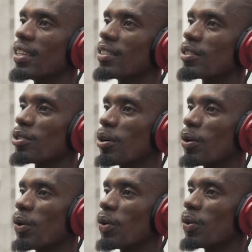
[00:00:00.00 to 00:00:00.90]

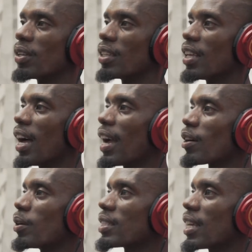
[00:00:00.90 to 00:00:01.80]
So I
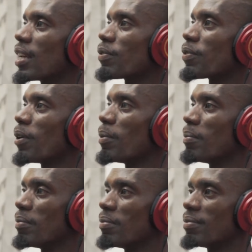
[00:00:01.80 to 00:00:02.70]
got that
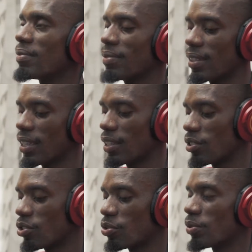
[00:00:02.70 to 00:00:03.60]
from the
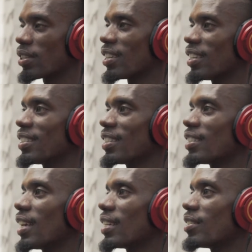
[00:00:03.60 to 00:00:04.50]
Shoki, is
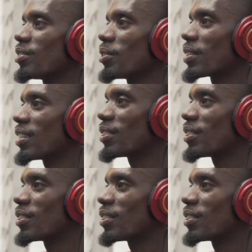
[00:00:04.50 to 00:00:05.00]
it Daddy Shoki